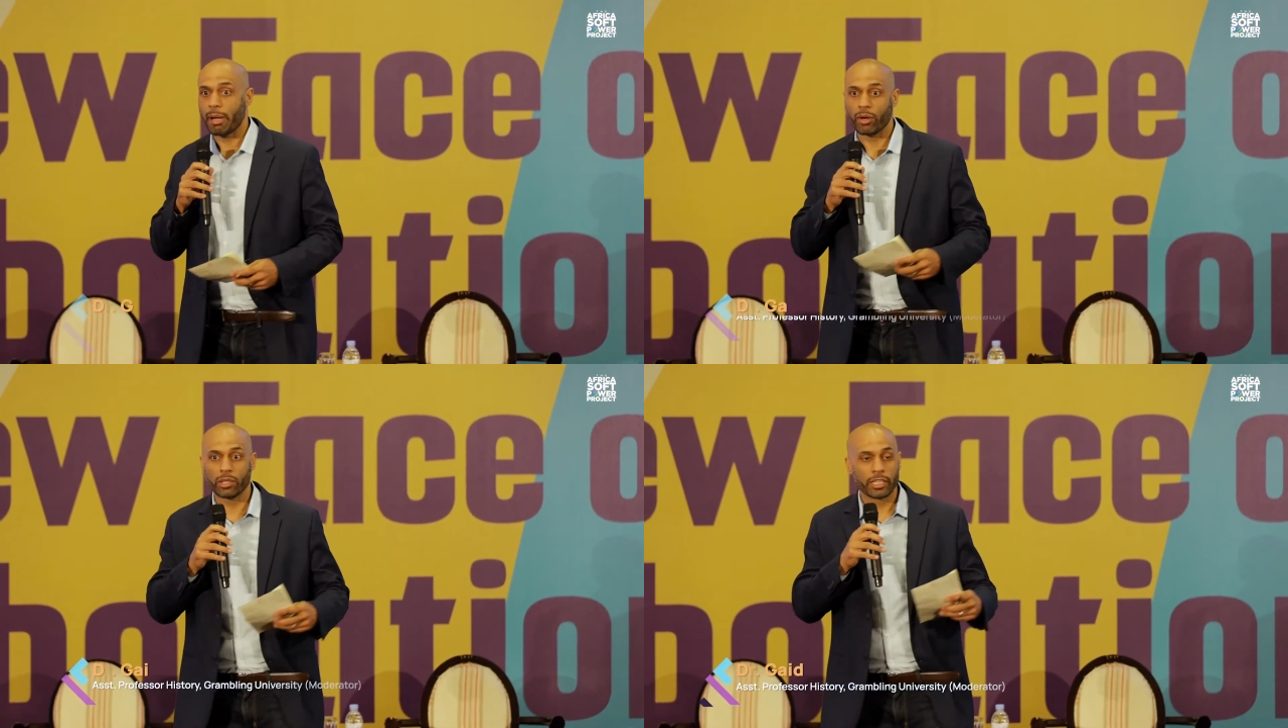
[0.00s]

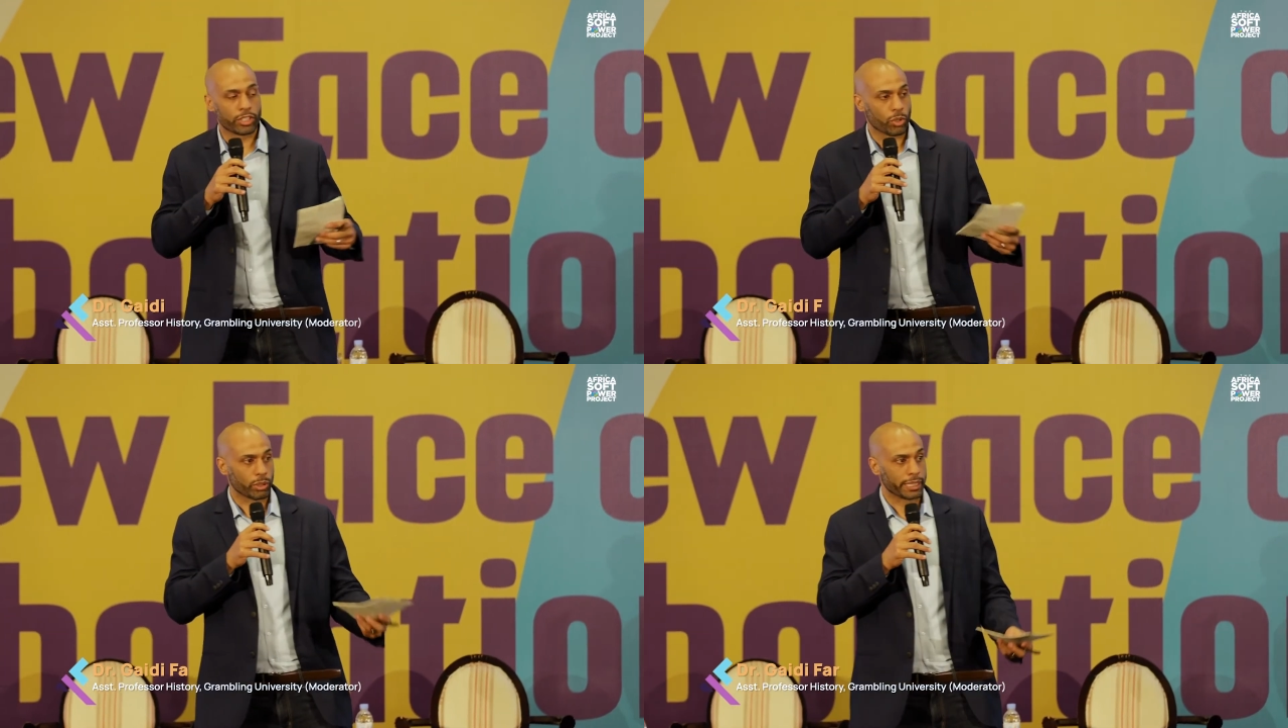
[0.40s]
about
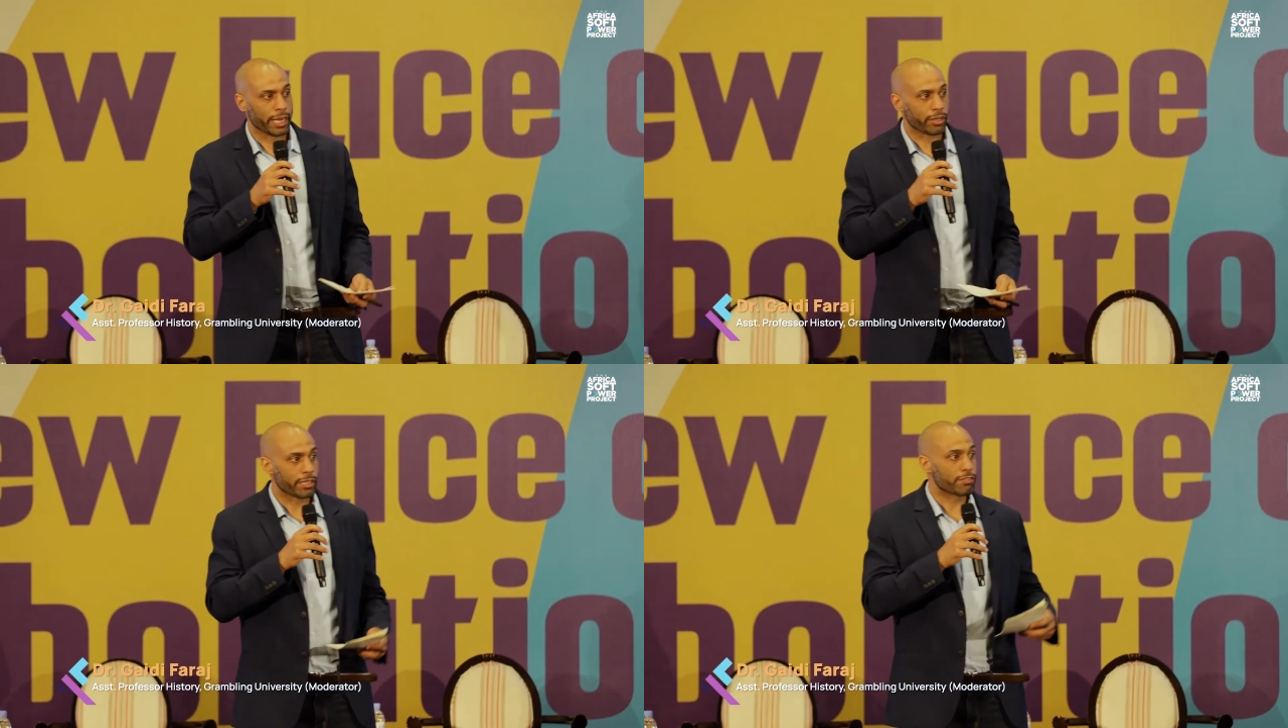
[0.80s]
controlling
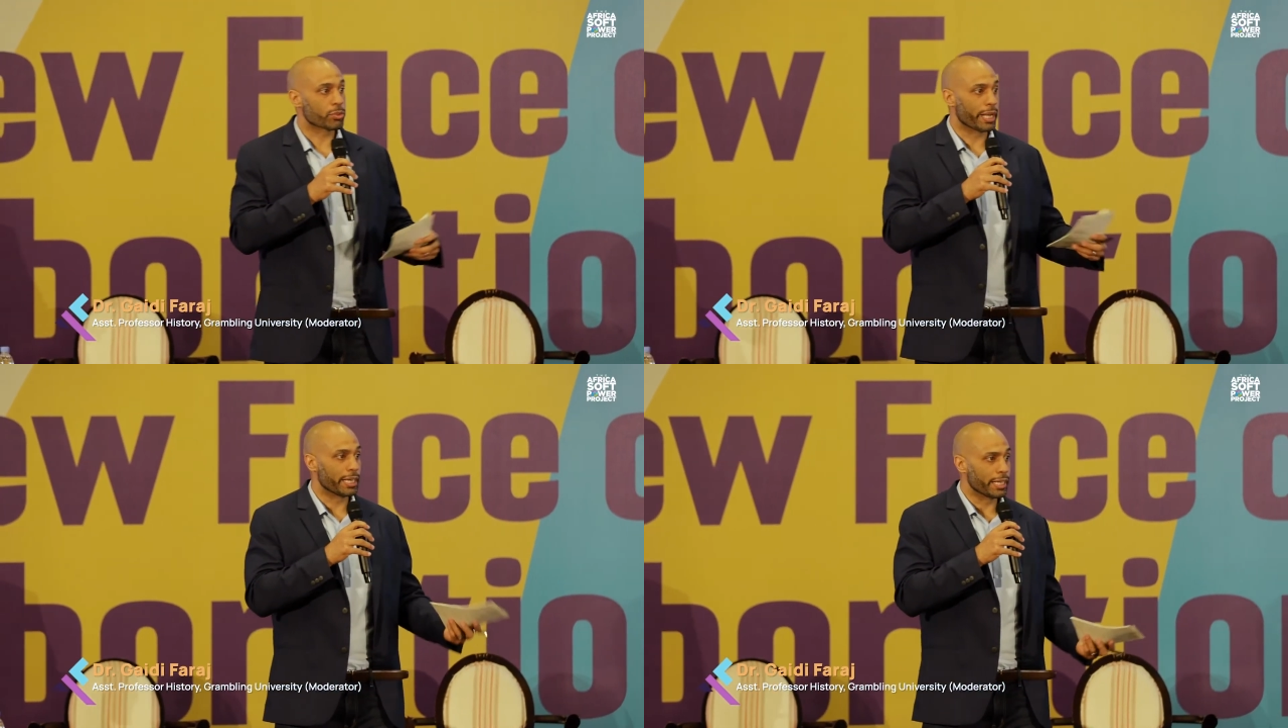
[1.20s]
narratives,
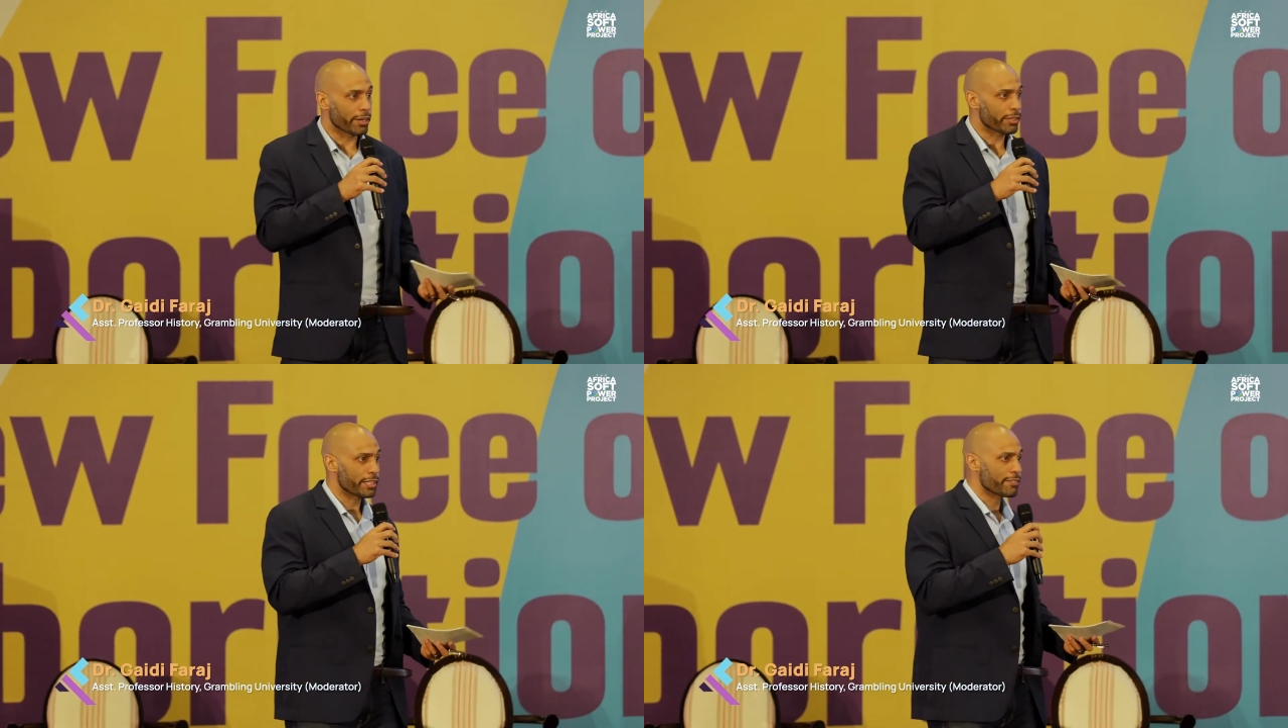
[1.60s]
creating
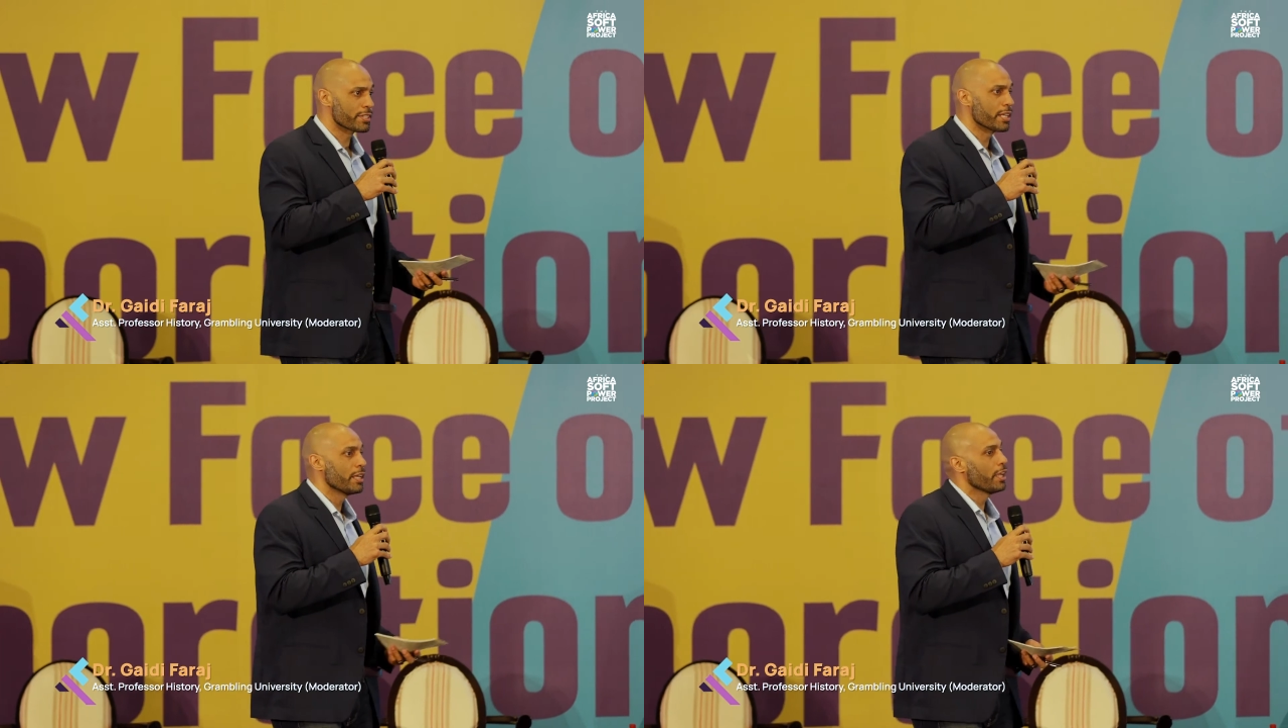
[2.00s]

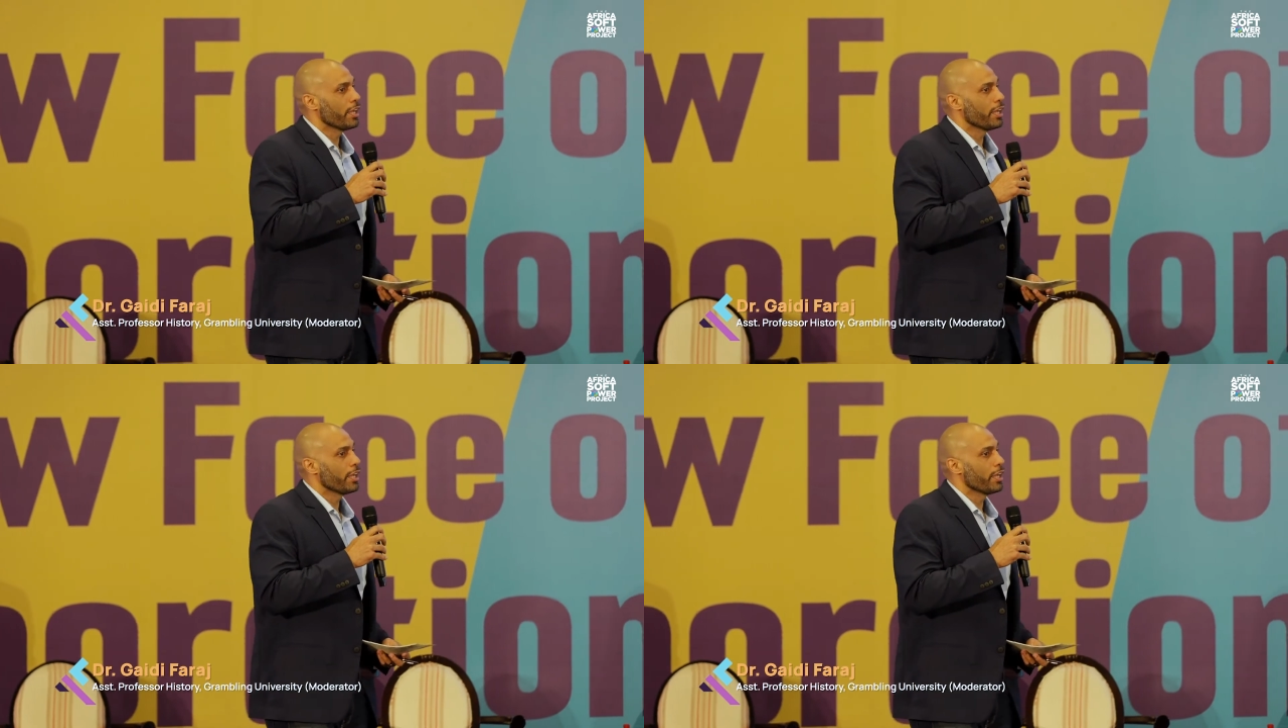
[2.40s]
narratives